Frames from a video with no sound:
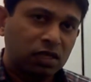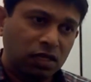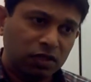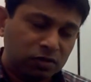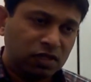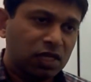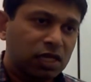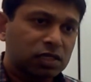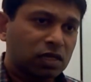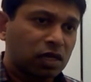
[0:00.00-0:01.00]
The other thing
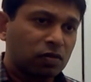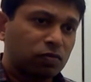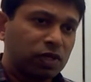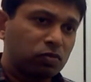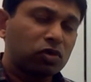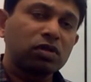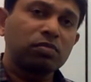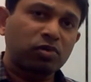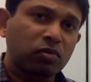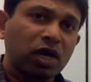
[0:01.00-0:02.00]
is we will
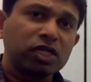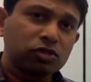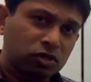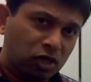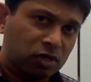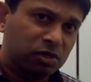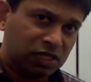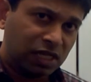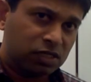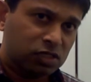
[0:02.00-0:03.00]
provide you
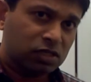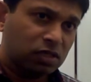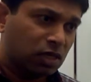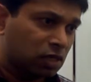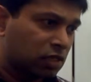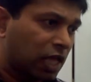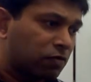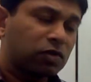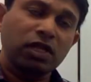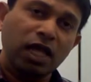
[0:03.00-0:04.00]
documentation that
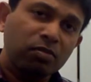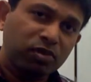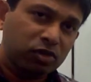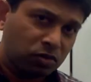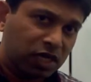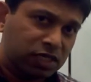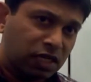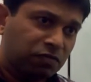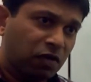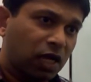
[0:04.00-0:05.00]
will help you to
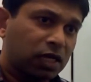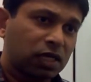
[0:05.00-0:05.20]
identify,